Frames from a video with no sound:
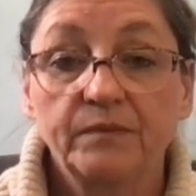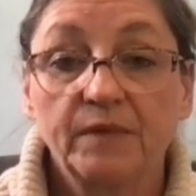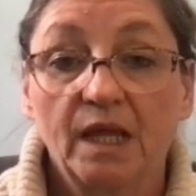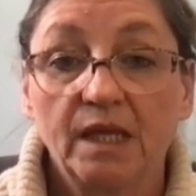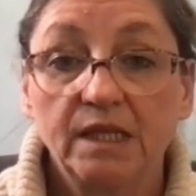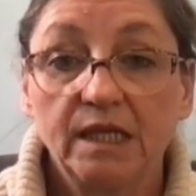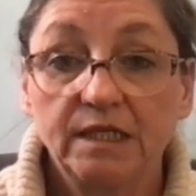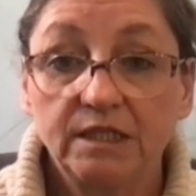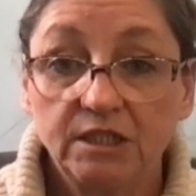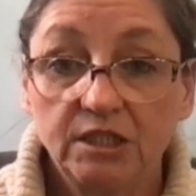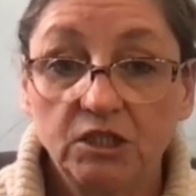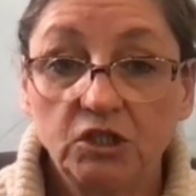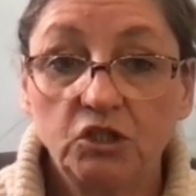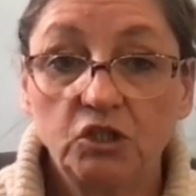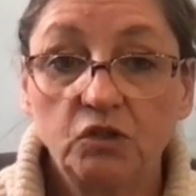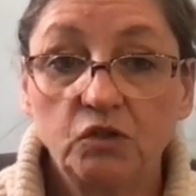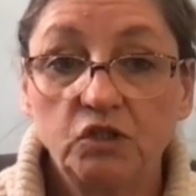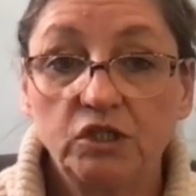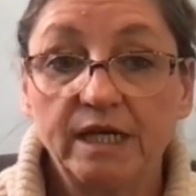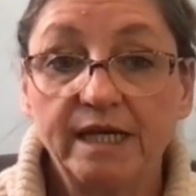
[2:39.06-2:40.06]
the
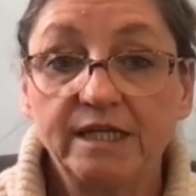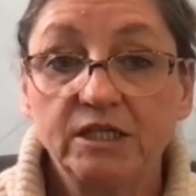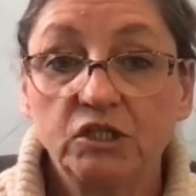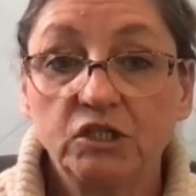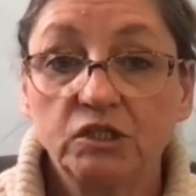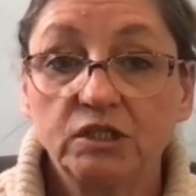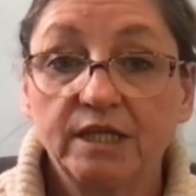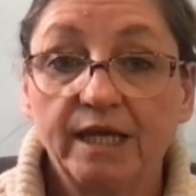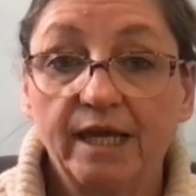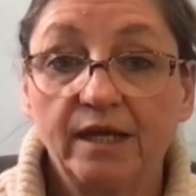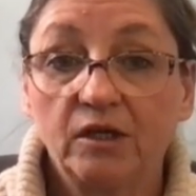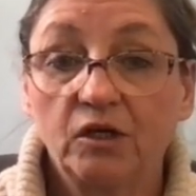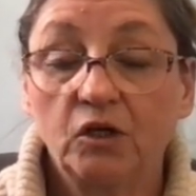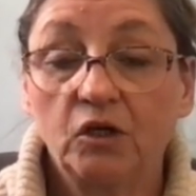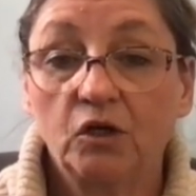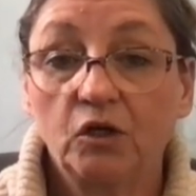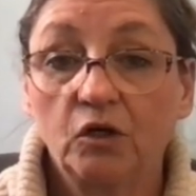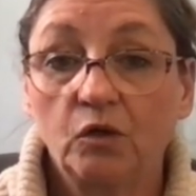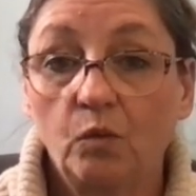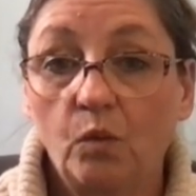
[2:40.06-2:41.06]
tissue changes can
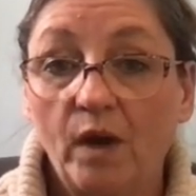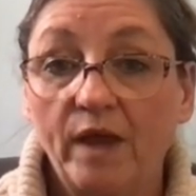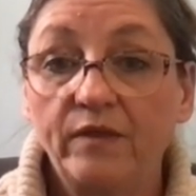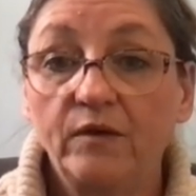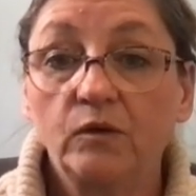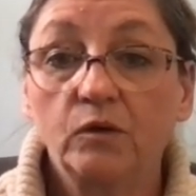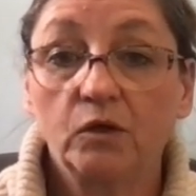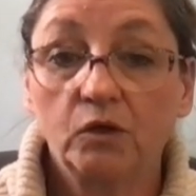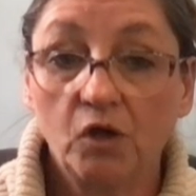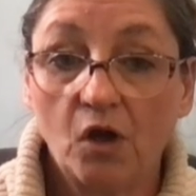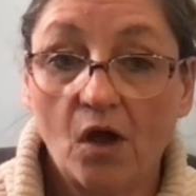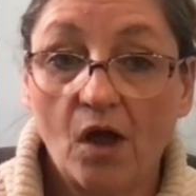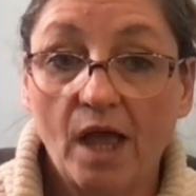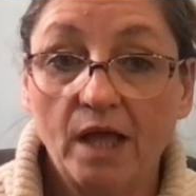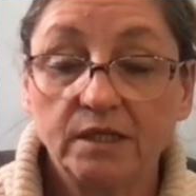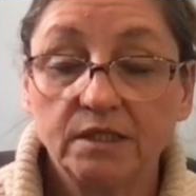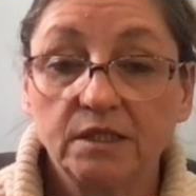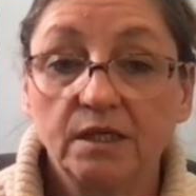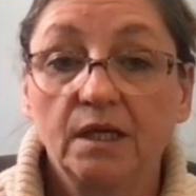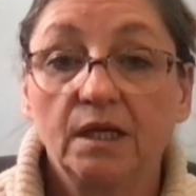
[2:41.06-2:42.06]
occur whether or
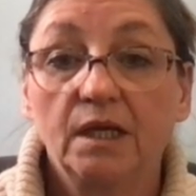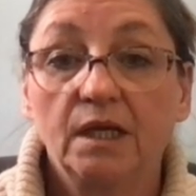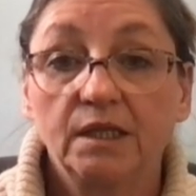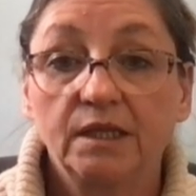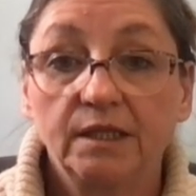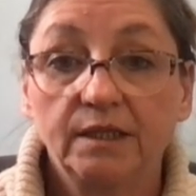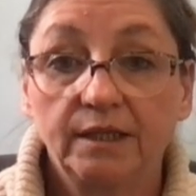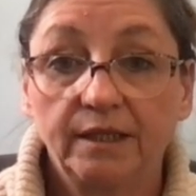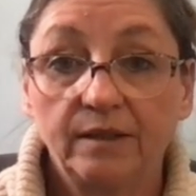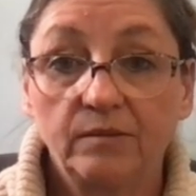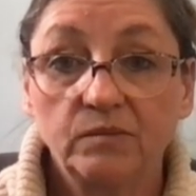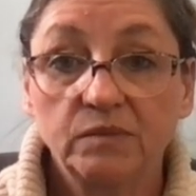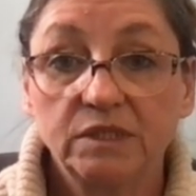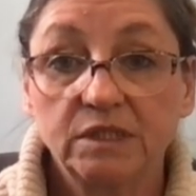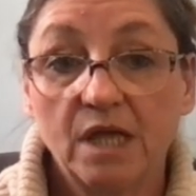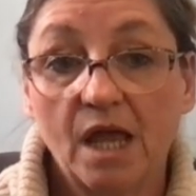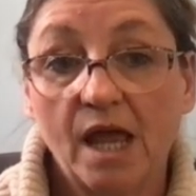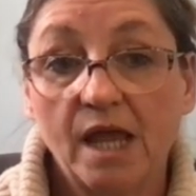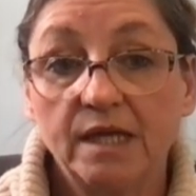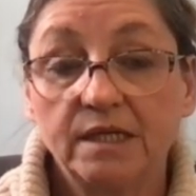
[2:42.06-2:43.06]
not the limb
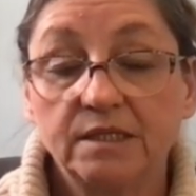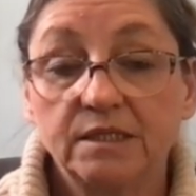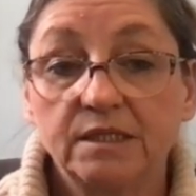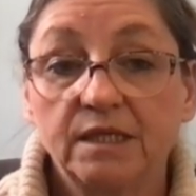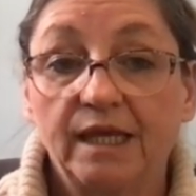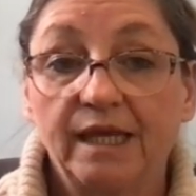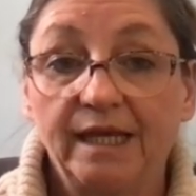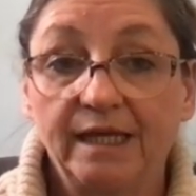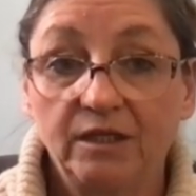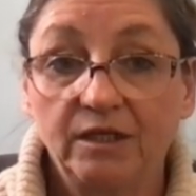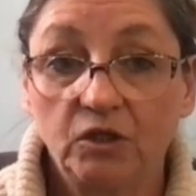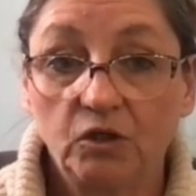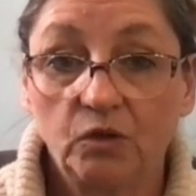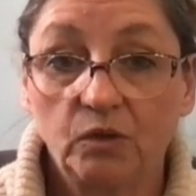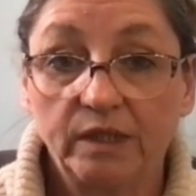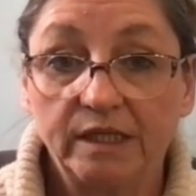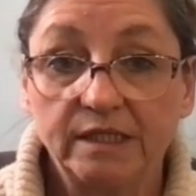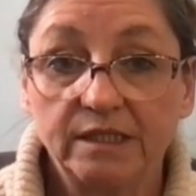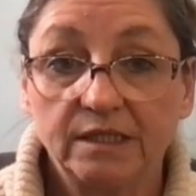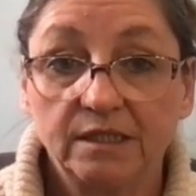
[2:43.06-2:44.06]
size
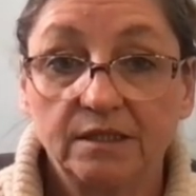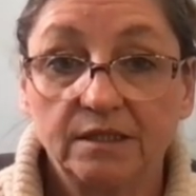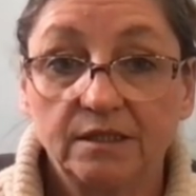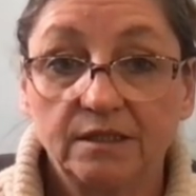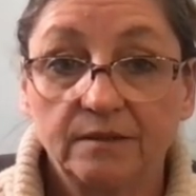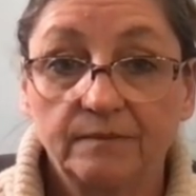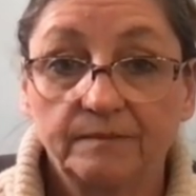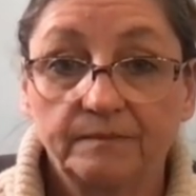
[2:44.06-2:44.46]
increases.